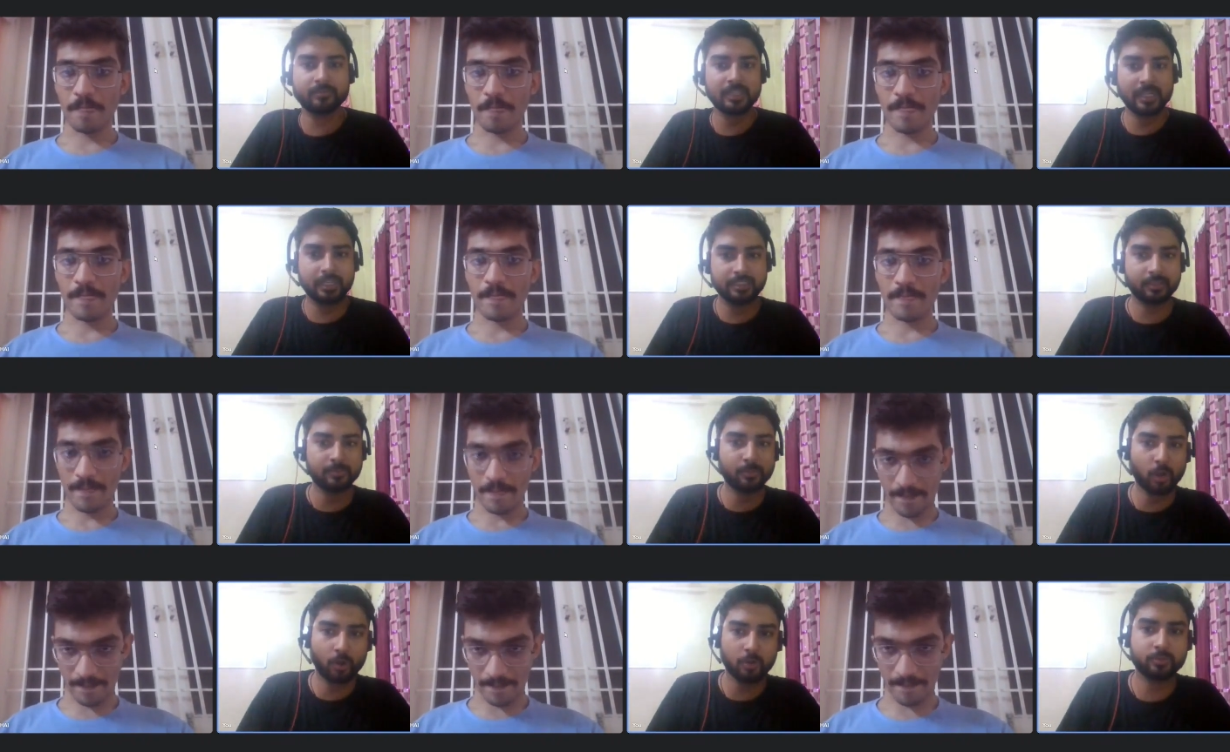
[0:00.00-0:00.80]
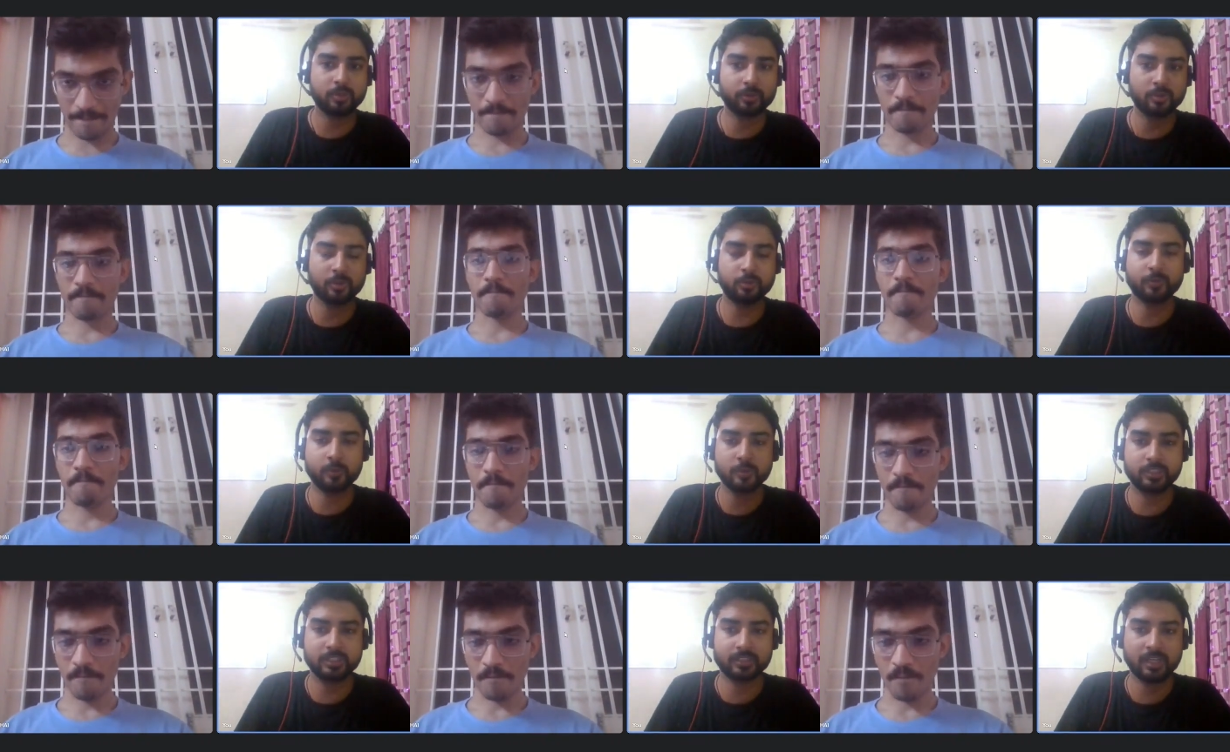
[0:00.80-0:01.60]
Speaker 1: and the blogs on
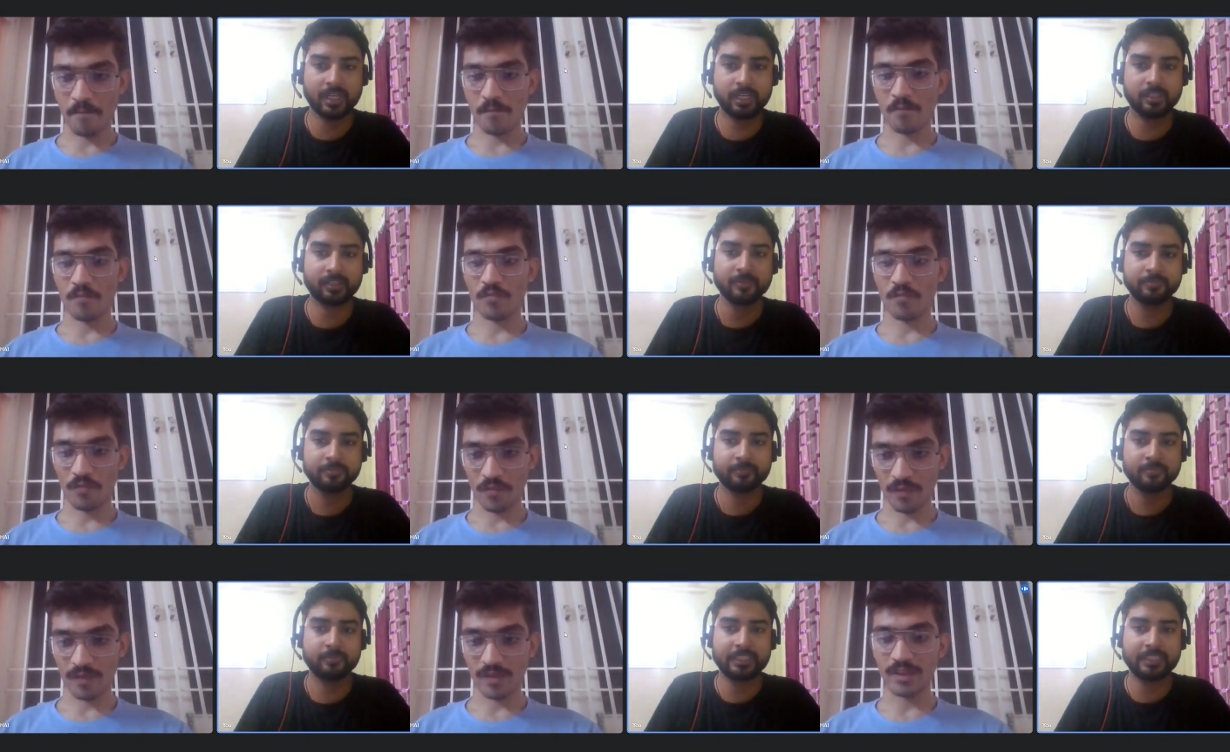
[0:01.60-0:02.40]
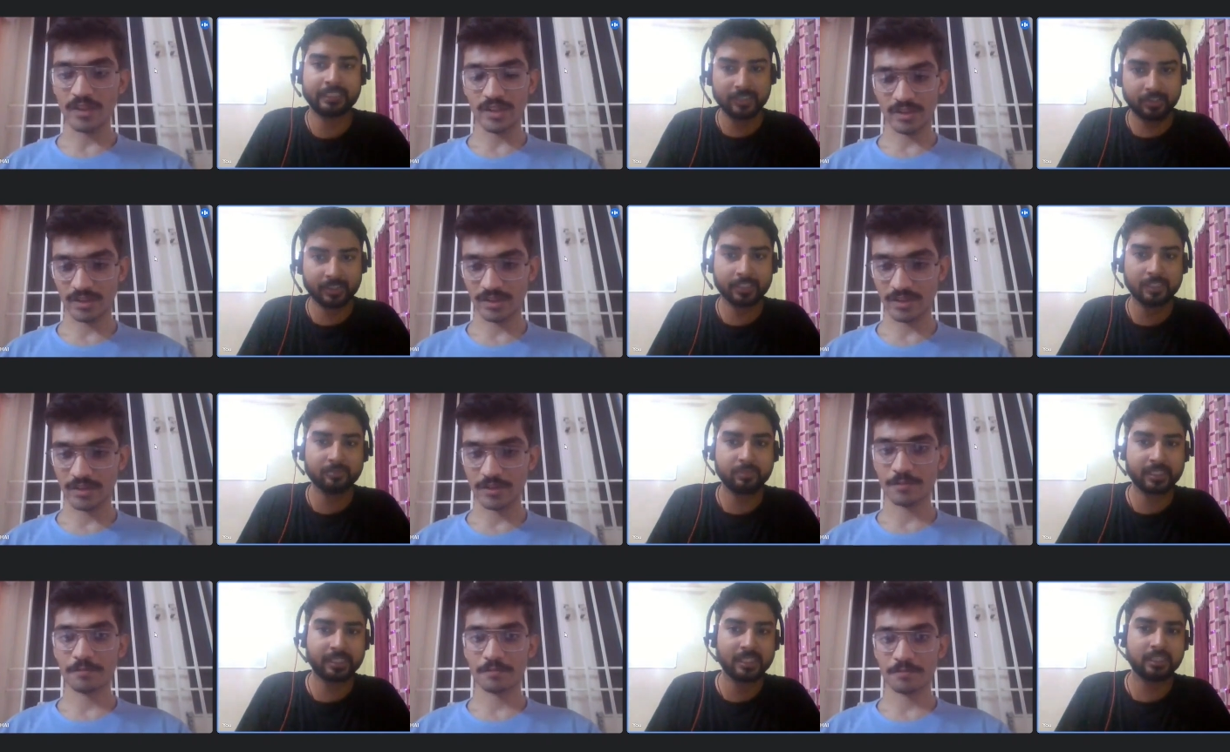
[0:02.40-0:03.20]
Codeforces, right? Basically, yes. written
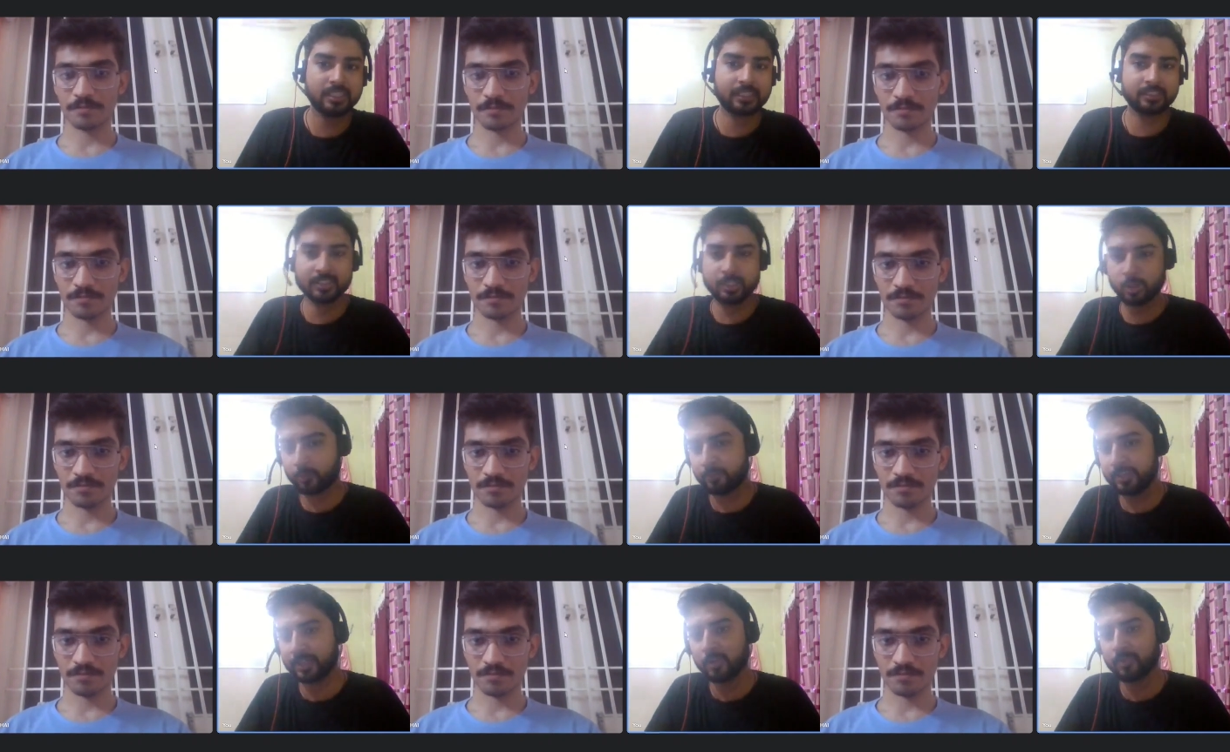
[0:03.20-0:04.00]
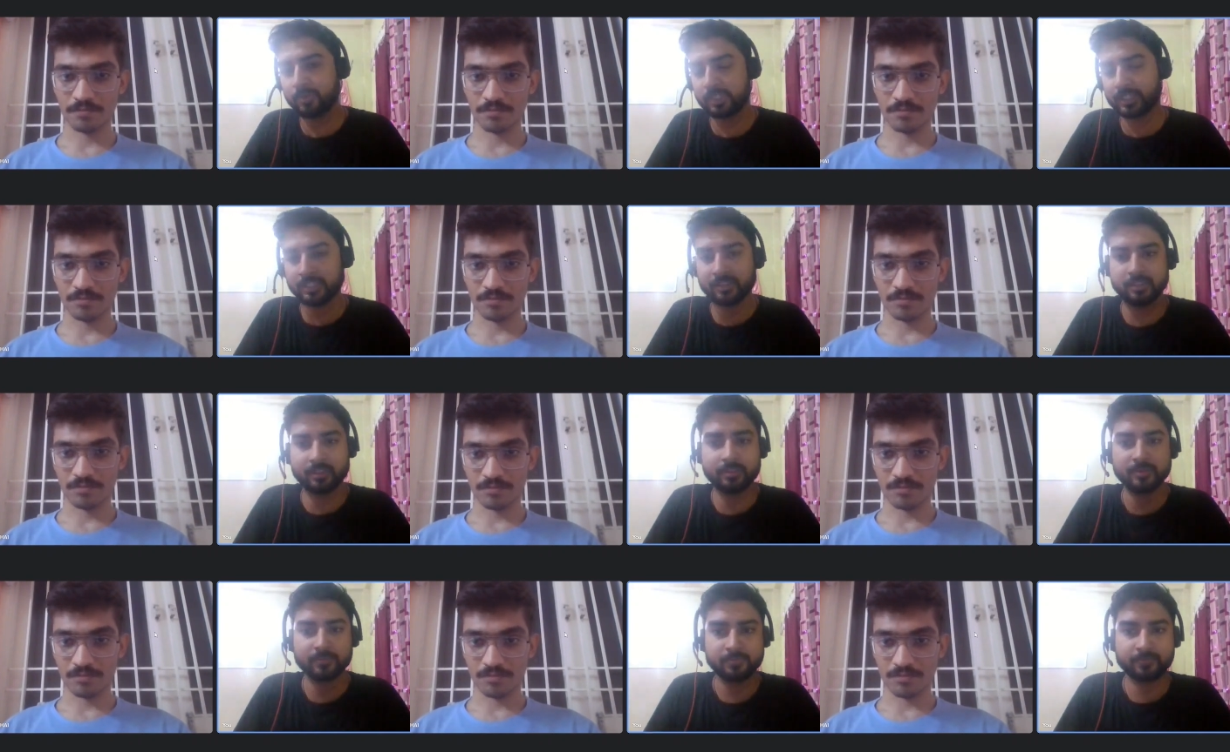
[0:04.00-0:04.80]
material instead of video
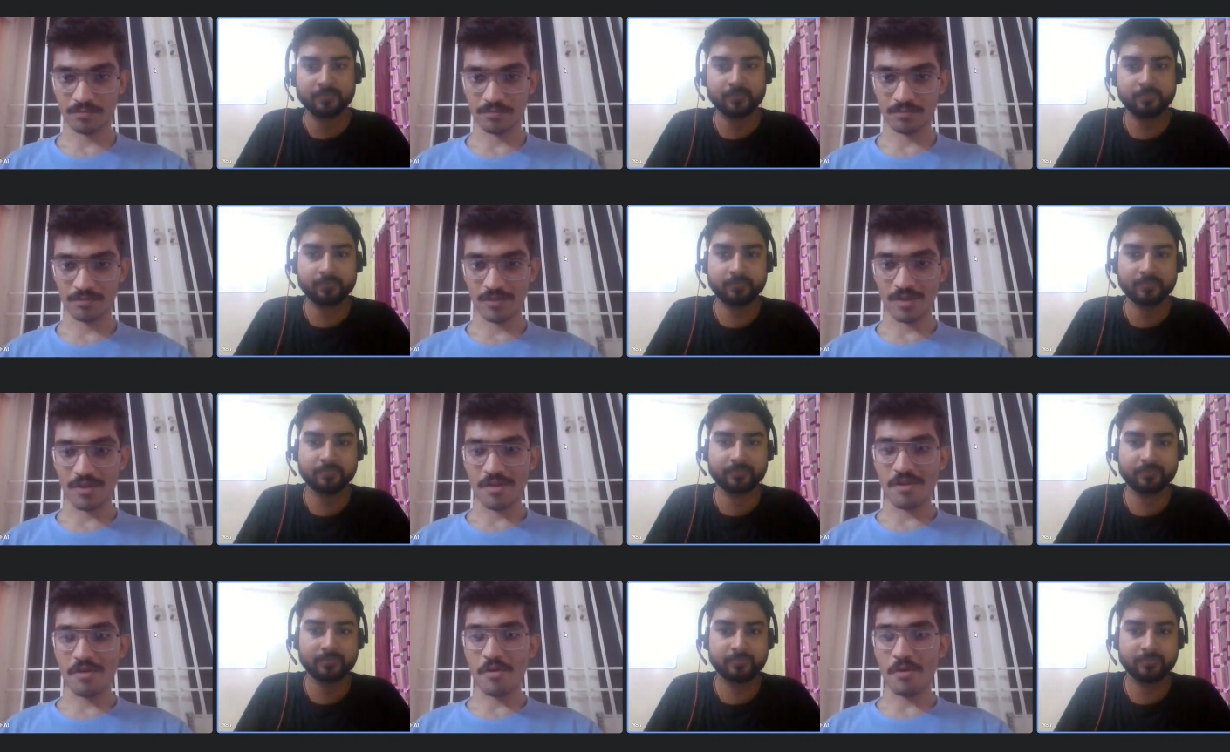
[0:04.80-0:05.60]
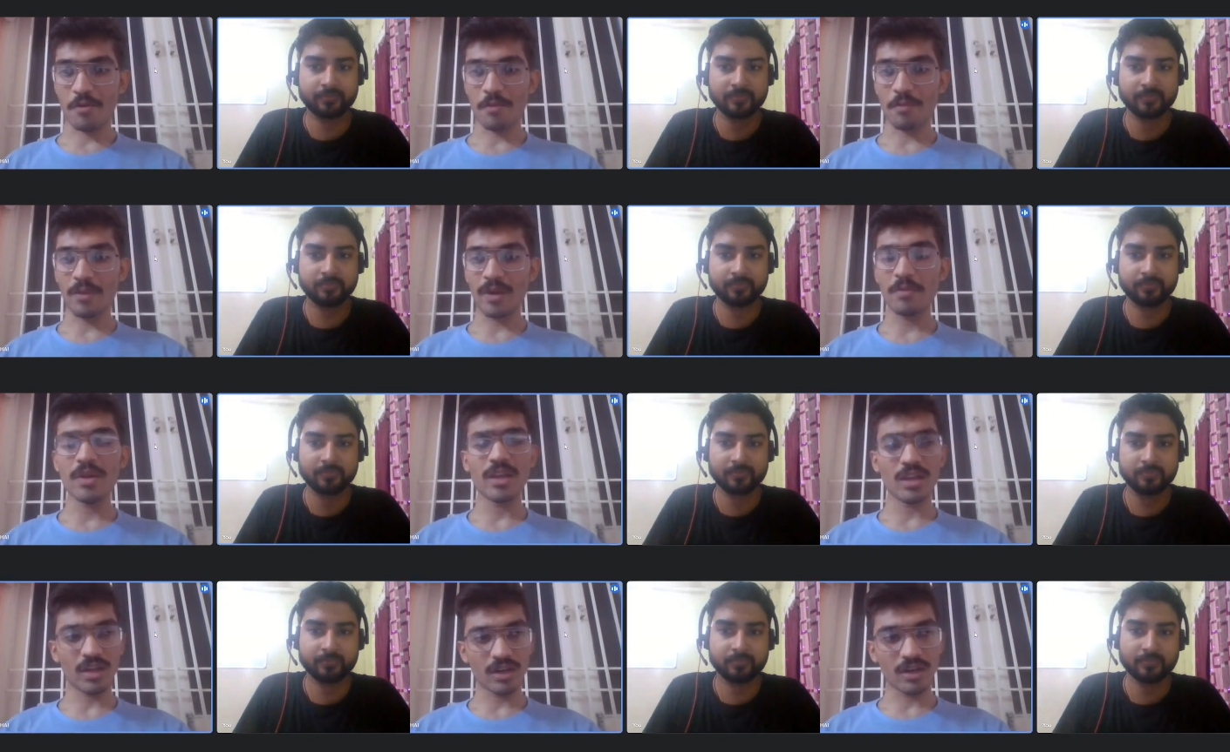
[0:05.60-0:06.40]
material.
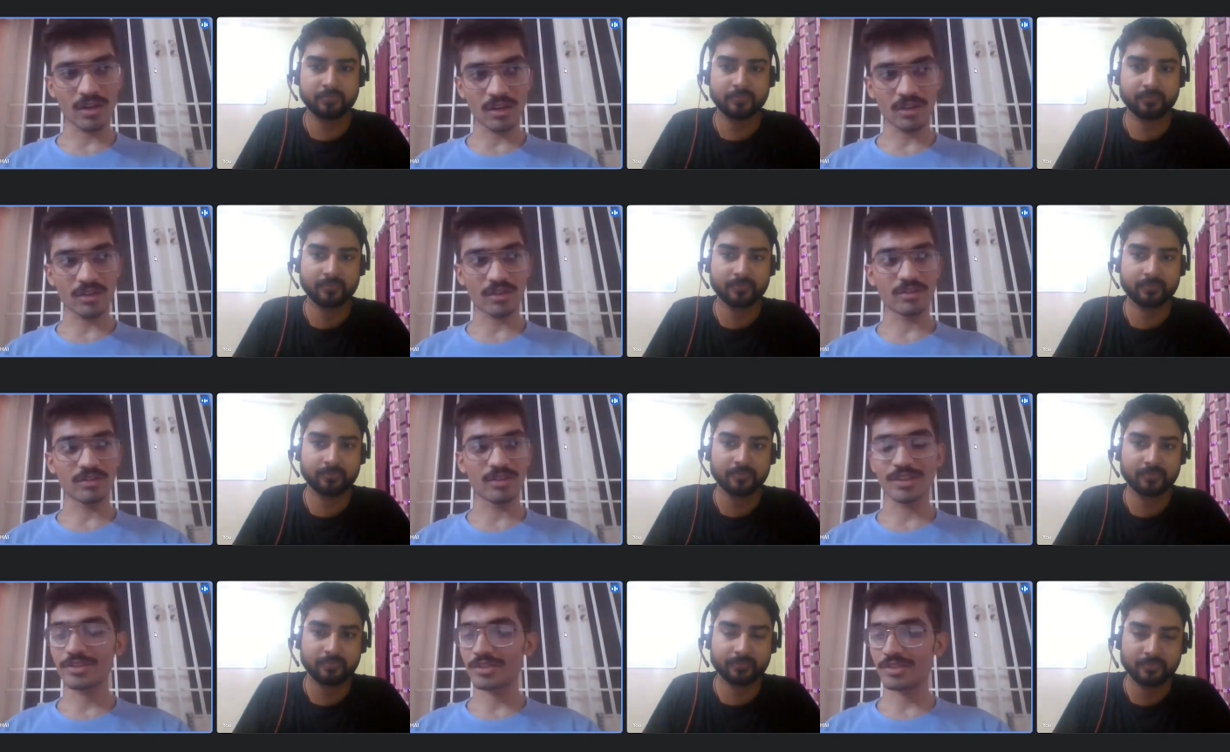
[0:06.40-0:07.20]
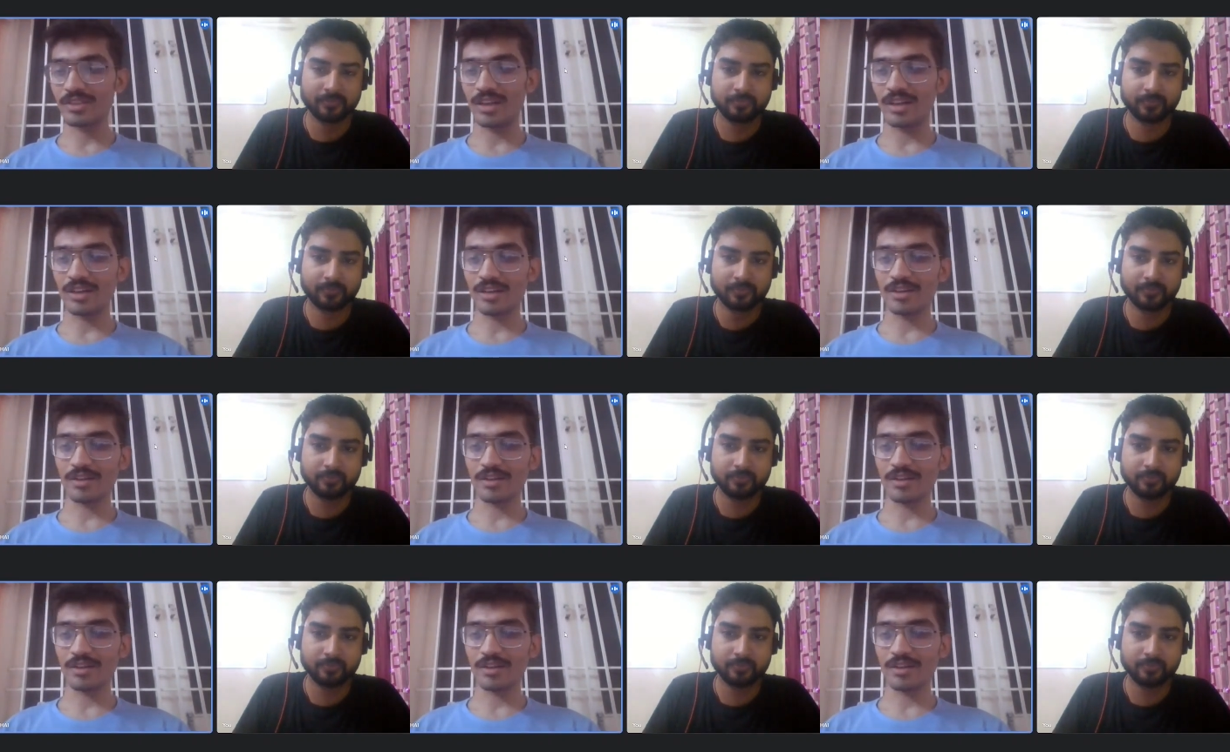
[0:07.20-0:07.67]
Speaker 2: Maybe uh, that's uh,